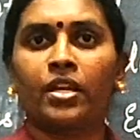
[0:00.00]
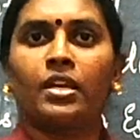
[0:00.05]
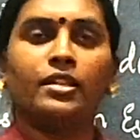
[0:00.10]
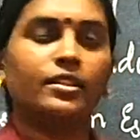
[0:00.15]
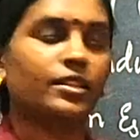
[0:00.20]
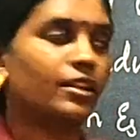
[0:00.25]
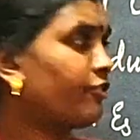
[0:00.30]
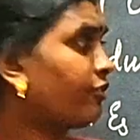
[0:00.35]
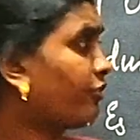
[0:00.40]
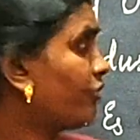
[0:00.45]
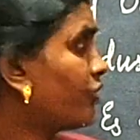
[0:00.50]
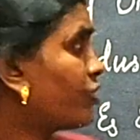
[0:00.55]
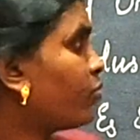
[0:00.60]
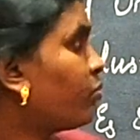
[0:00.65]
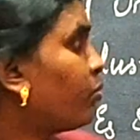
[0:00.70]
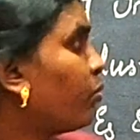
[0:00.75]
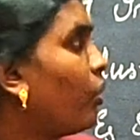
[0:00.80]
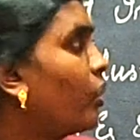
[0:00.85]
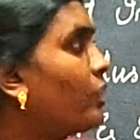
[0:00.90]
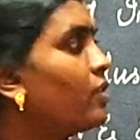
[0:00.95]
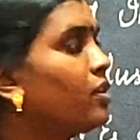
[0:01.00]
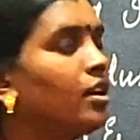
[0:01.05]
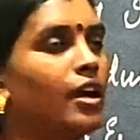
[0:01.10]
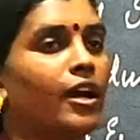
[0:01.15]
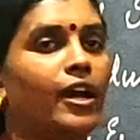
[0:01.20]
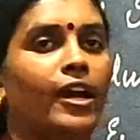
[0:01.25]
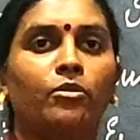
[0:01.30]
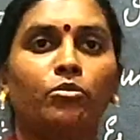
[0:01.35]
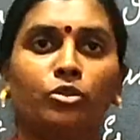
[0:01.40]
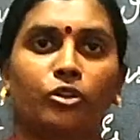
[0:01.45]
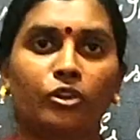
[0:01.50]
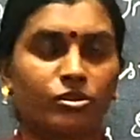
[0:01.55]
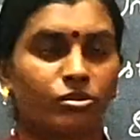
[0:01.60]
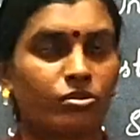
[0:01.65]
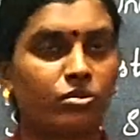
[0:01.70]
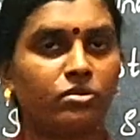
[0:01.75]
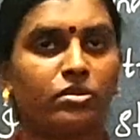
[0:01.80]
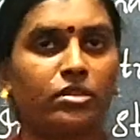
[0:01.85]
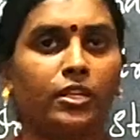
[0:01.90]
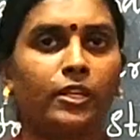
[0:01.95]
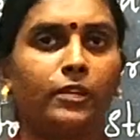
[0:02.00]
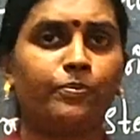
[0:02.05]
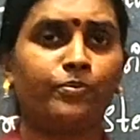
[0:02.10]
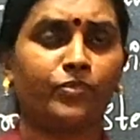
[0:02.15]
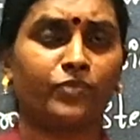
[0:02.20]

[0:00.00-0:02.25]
The first point I am going to see